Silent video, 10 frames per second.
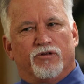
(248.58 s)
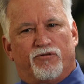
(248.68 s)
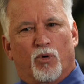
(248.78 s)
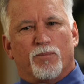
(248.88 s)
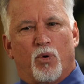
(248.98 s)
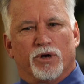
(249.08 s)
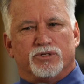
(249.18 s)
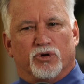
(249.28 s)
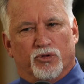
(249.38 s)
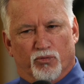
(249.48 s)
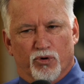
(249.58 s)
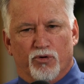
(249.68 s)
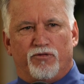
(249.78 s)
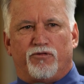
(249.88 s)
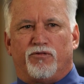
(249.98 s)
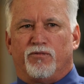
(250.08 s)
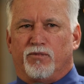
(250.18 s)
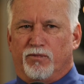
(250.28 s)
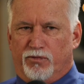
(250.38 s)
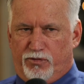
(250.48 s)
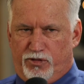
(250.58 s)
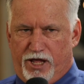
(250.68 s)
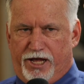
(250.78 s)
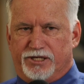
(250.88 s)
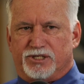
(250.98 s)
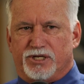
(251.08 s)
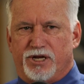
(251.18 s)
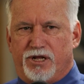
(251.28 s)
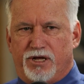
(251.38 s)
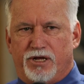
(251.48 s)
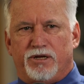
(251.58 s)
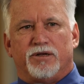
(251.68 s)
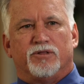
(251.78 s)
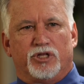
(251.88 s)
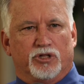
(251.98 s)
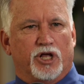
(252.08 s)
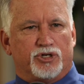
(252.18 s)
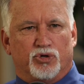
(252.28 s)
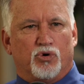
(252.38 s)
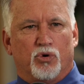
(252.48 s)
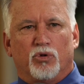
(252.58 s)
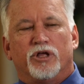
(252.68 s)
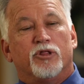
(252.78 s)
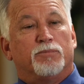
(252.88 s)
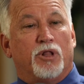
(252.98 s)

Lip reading: And the 4 points are the roof, the AC and heat, the electrical, and the